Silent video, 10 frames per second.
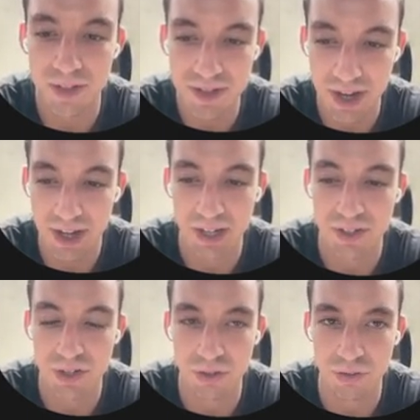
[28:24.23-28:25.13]

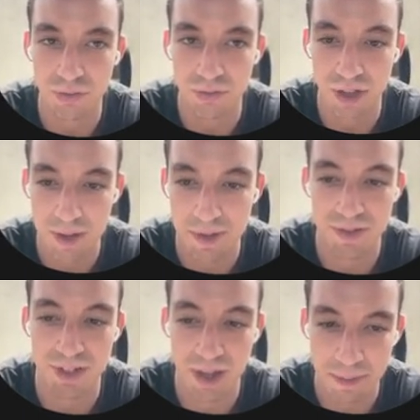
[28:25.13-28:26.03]
sending to
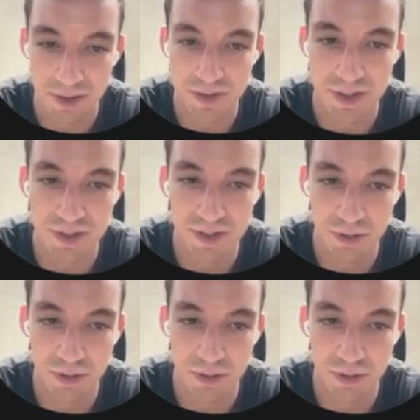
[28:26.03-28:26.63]
emails that get bounces.